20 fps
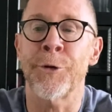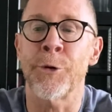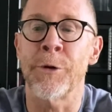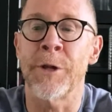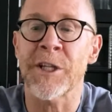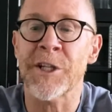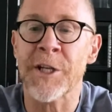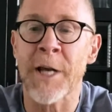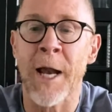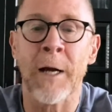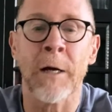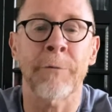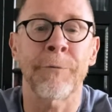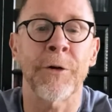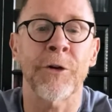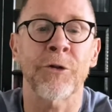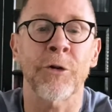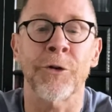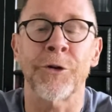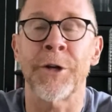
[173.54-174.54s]
through the
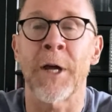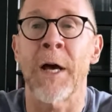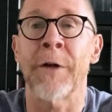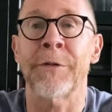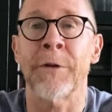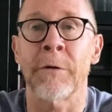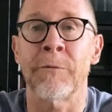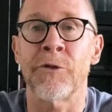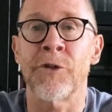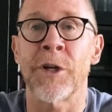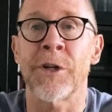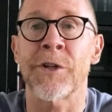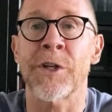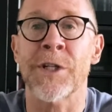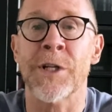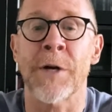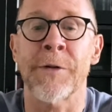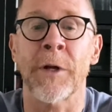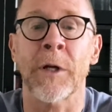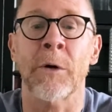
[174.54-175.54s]
sacrificial death of
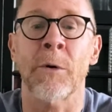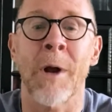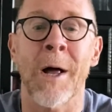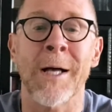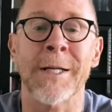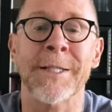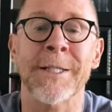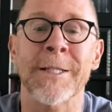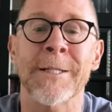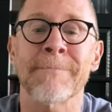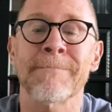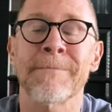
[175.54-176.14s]
Jesus on the cross.